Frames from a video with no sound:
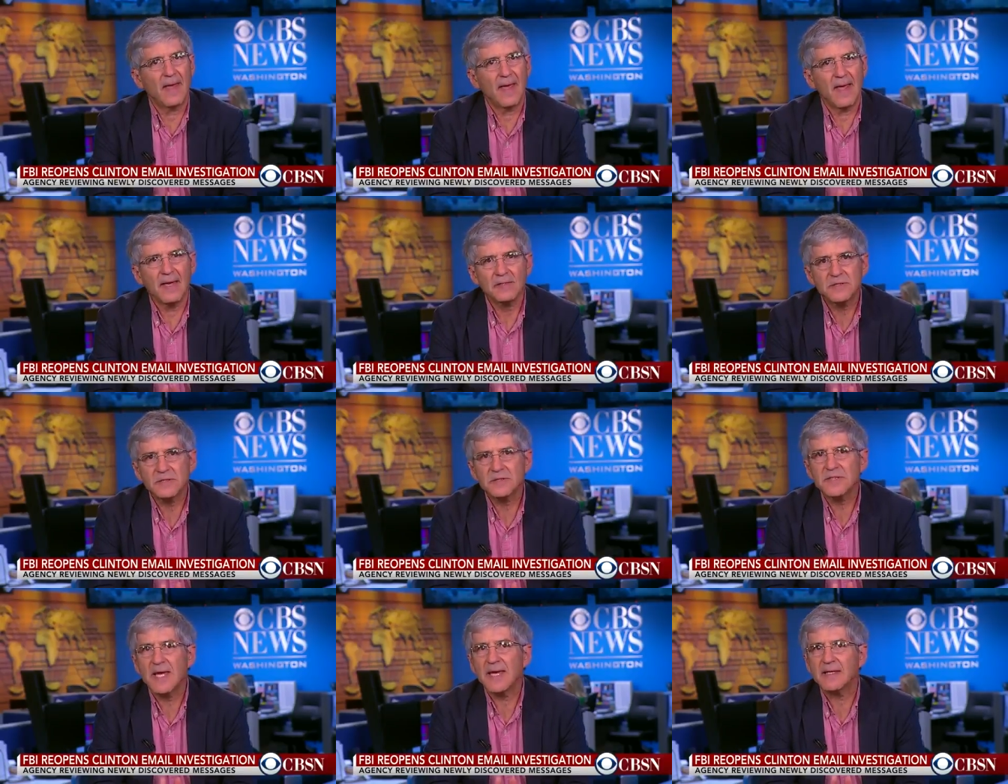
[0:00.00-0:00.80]

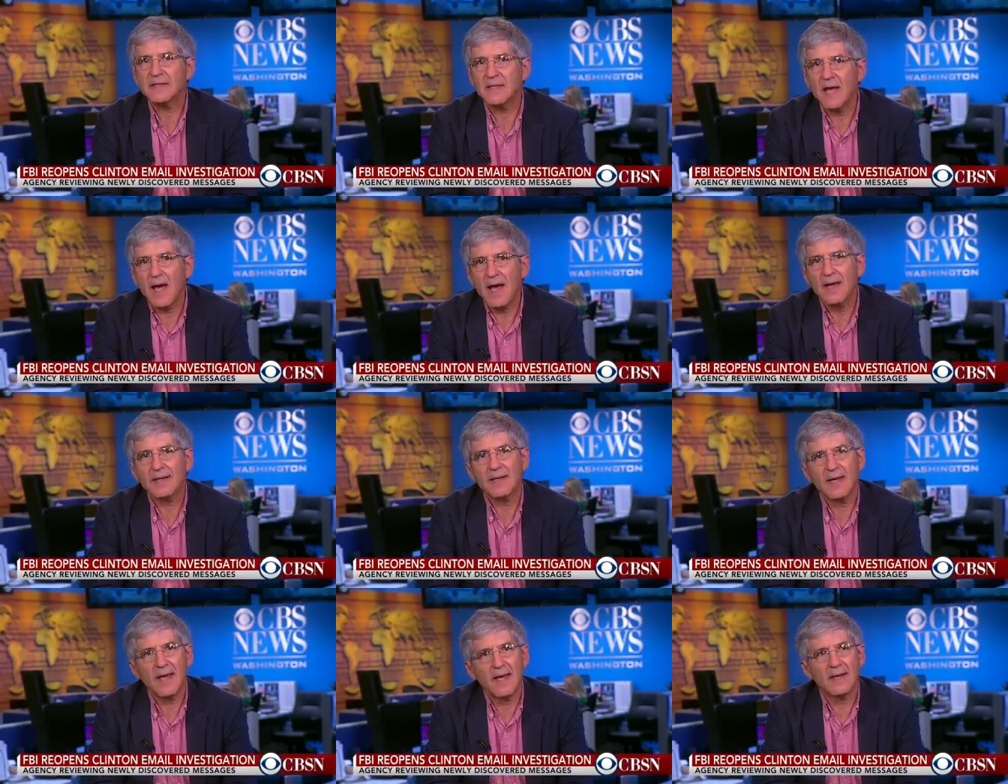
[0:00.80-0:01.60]
agents had not
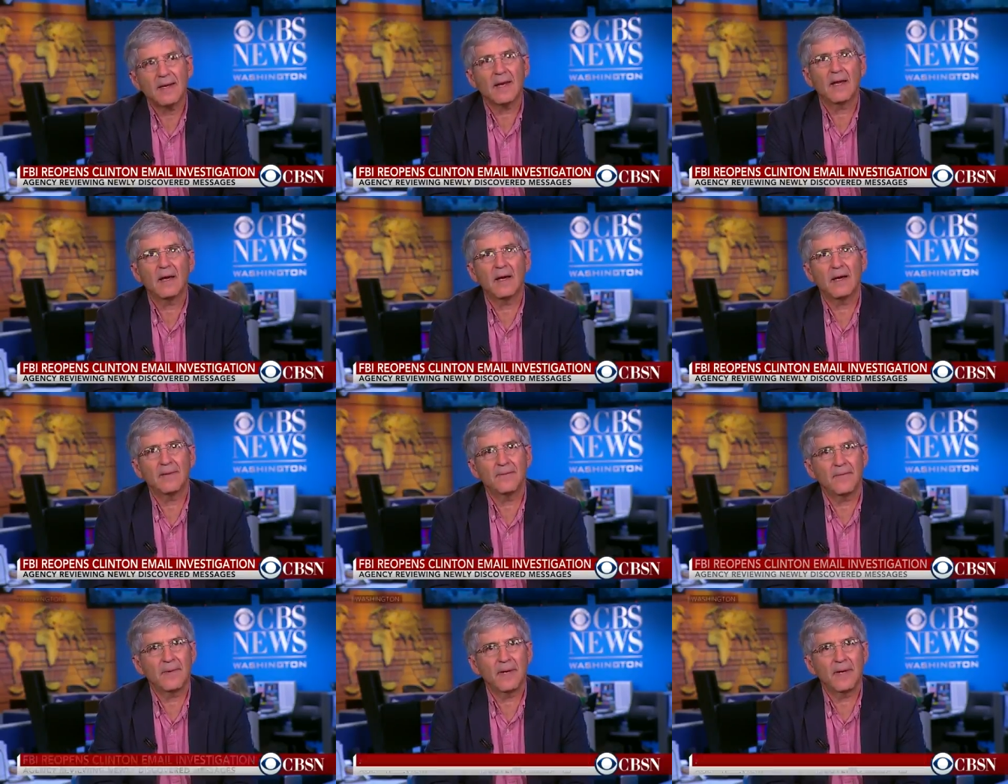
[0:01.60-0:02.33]
yet uh,